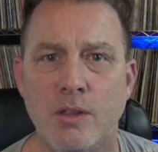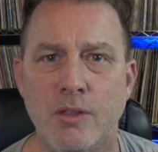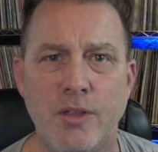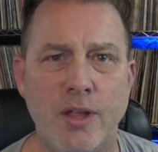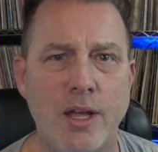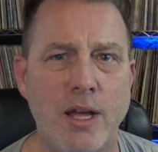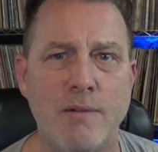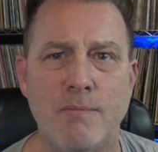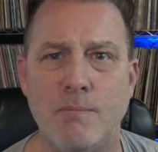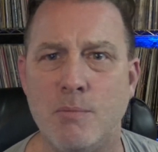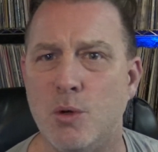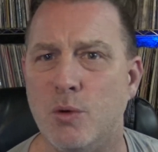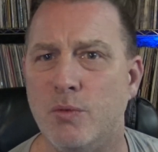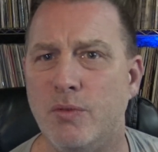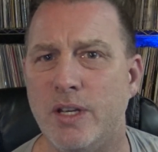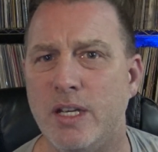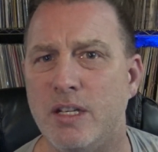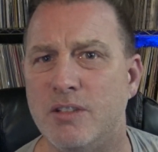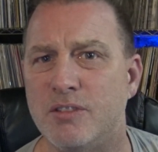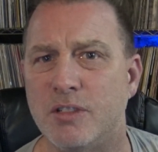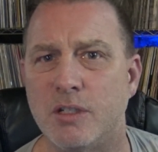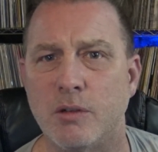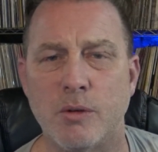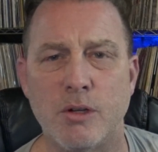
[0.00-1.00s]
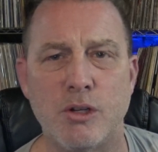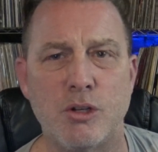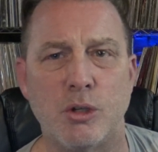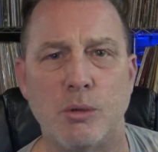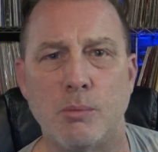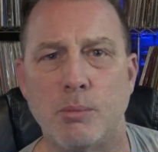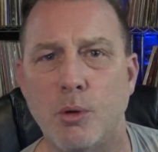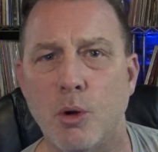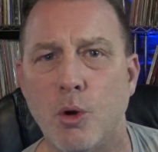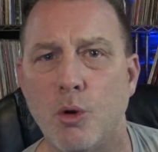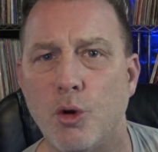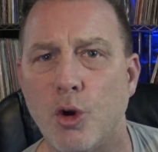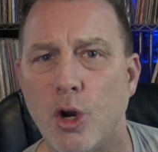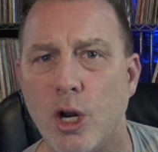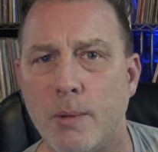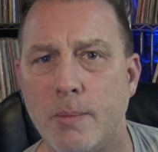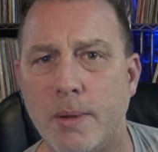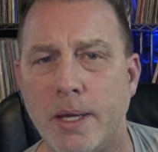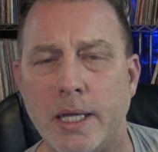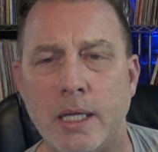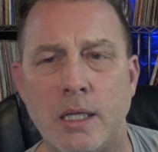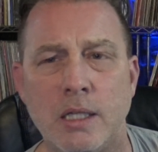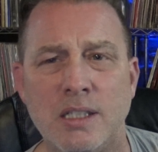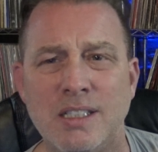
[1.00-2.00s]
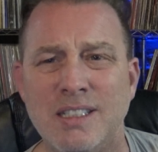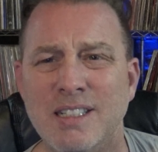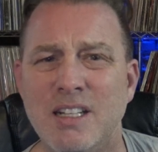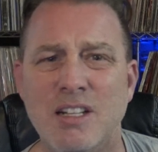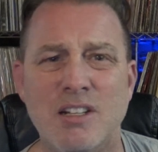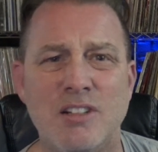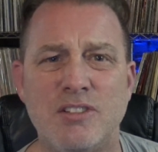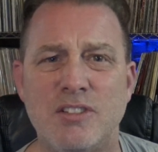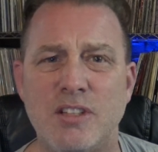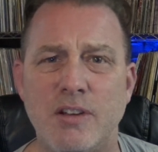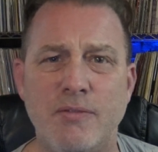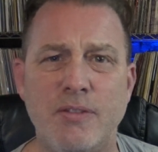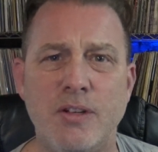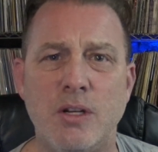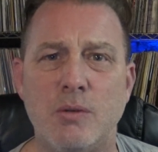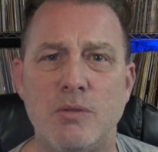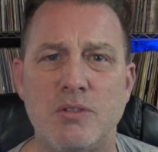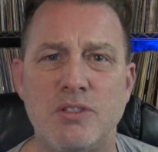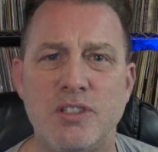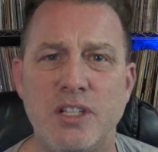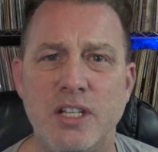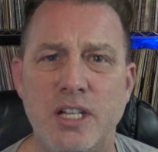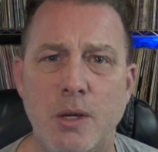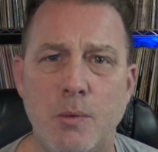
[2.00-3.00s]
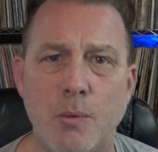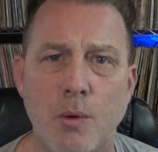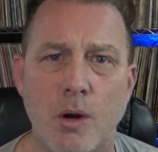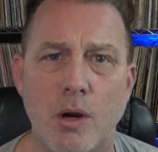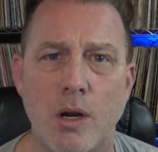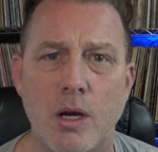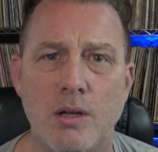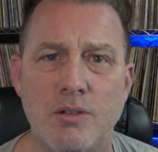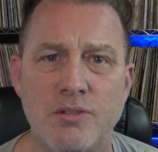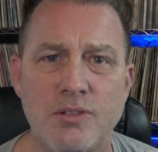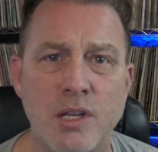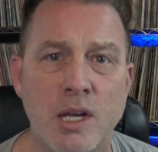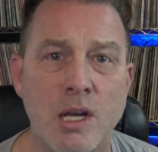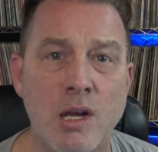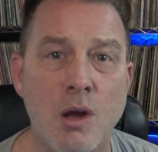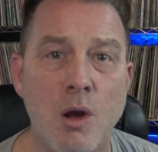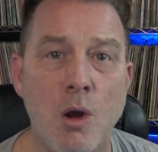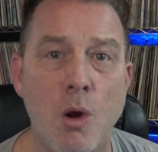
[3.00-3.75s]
They have movies and original programming and stuff you don't see anywhere else.